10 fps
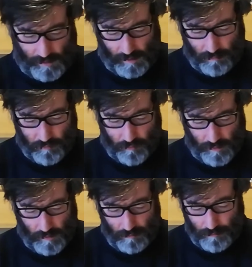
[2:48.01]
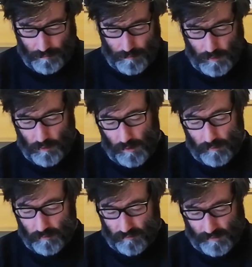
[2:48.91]
came from
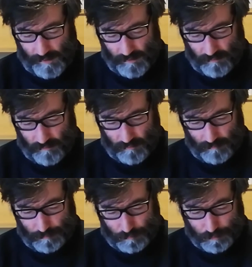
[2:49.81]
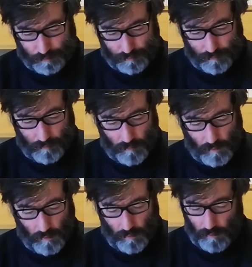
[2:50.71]
United States
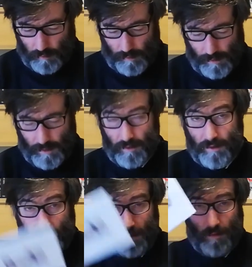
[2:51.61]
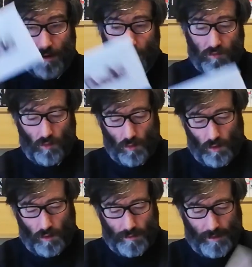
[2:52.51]
and came also
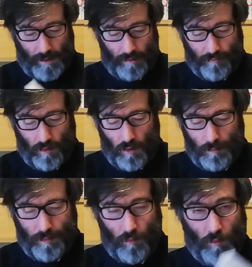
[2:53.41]
on envelope